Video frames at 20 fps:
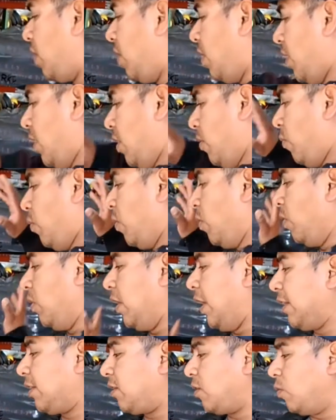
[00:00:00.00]
it will
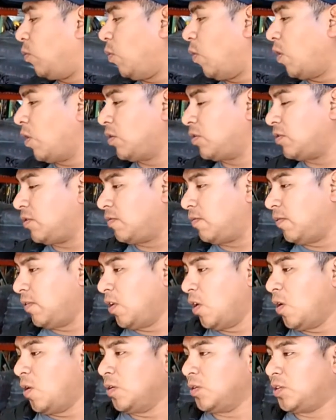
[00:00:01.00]
let the water to
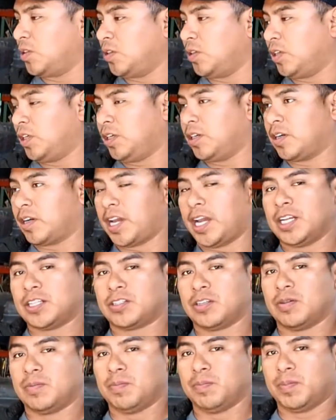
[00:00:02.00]
flow to the
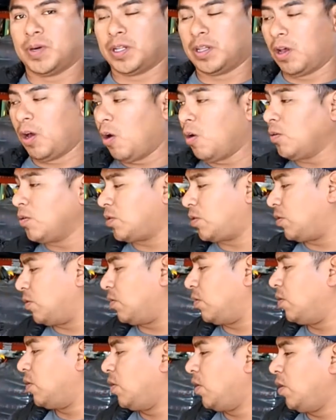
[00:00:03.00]
irrigation, but
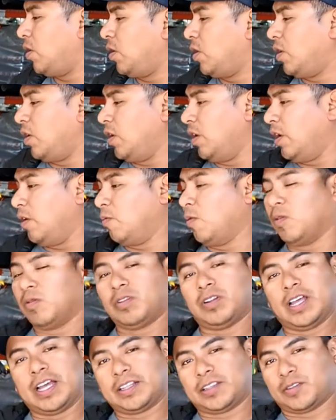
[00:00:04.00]
also it
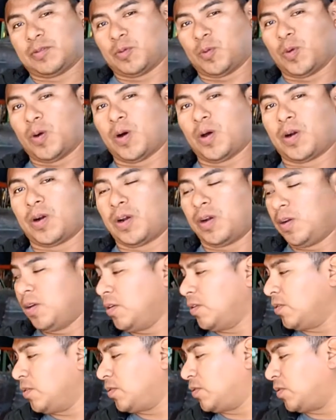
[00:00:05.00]
won't let the water
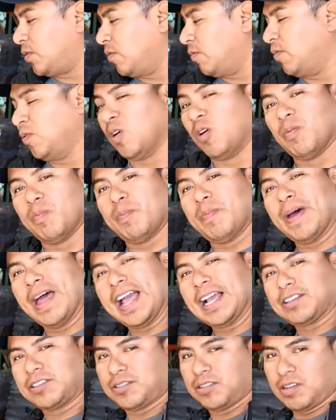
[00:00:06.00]
to flow
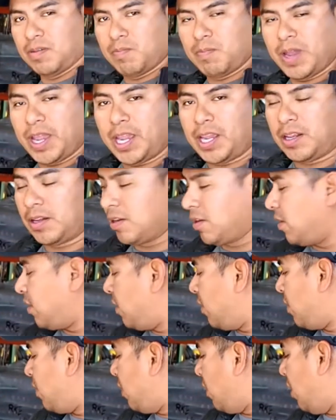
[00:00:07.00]
back to the main
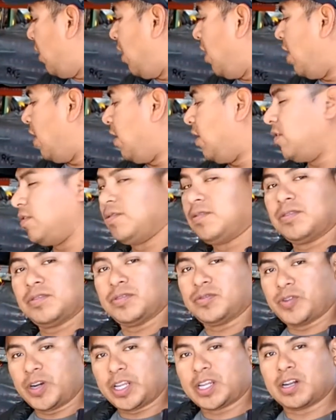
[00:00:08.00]

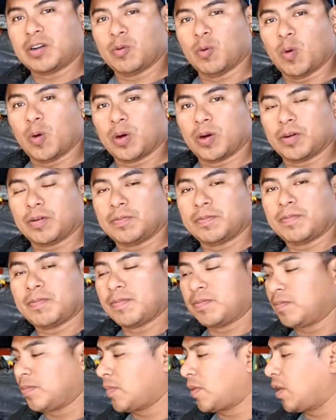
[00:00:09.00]
drinking water.
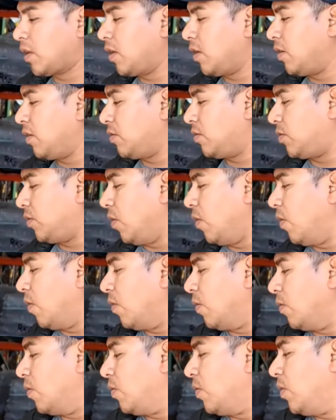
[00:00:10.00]

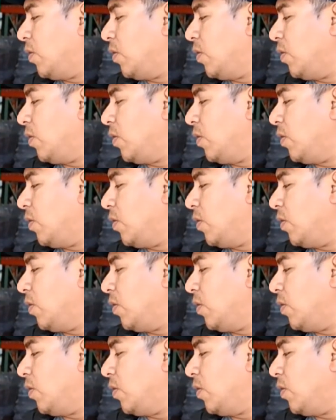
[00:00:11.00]
So